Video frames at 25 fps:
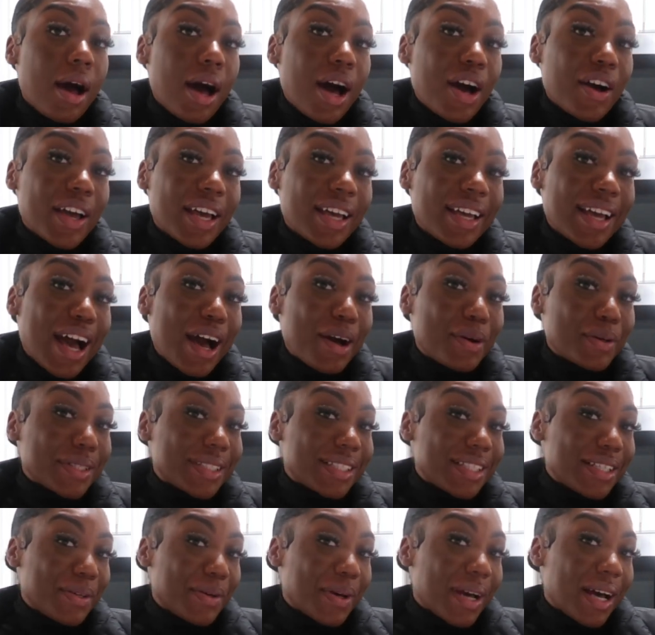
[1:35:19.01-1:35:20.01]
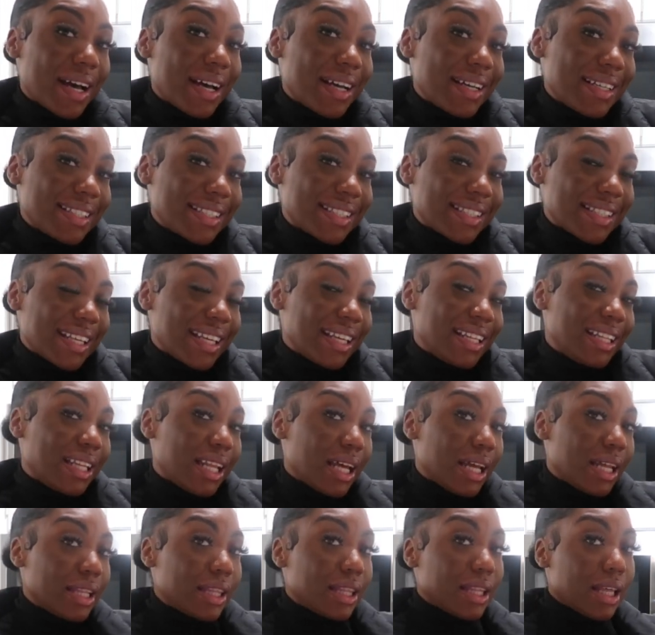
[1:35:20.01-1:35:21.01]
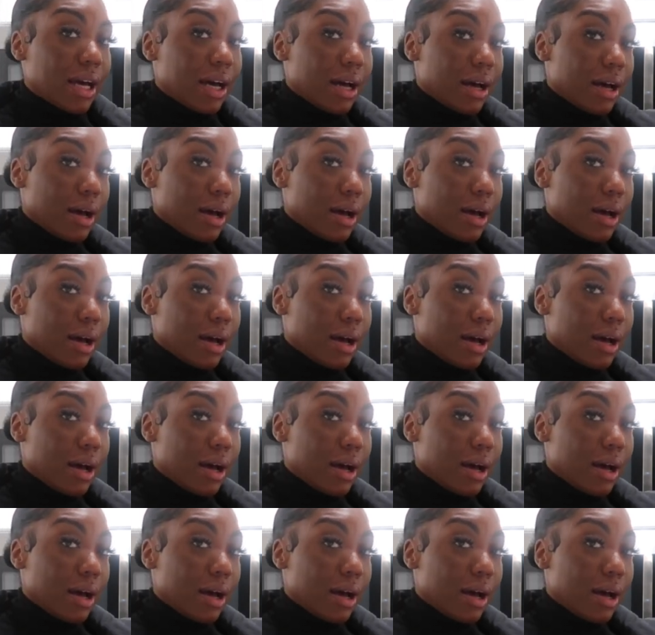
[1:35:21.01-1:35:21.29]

okay i will see you guys in the